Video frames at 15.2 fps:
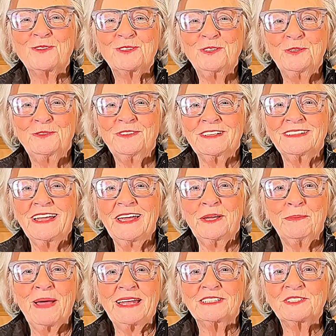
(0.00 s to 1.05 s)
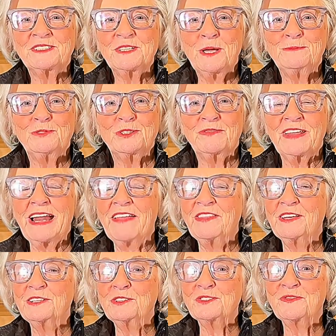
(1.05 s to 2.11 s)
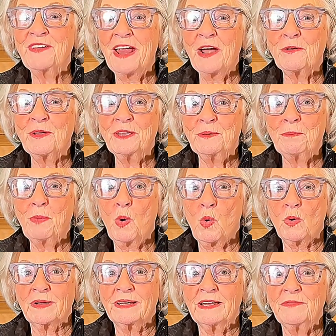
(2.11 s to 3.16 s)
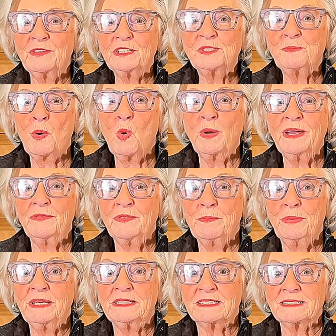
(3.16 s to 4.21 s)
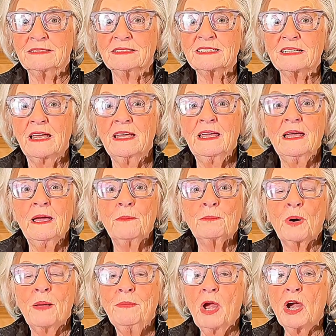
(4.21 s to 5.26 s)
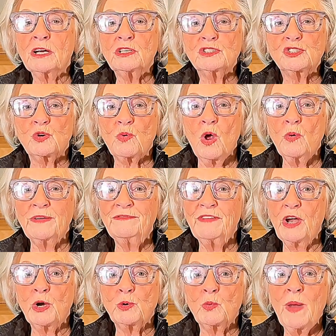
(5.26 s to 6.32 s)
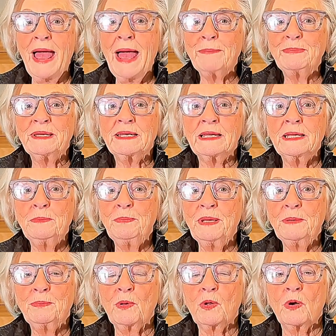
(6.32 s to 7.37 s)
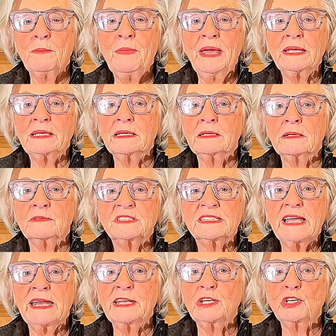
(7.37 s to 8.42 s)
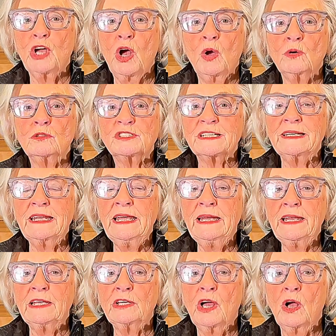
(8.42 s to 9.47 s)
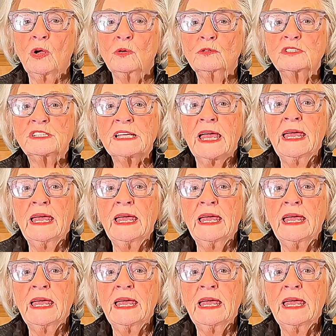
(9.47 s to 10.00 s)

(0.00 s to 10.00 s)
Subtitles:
to you today about a subject that I think is very important at this point in the business. Primerica is growing very rapidly. People are setting goals and hitting goals.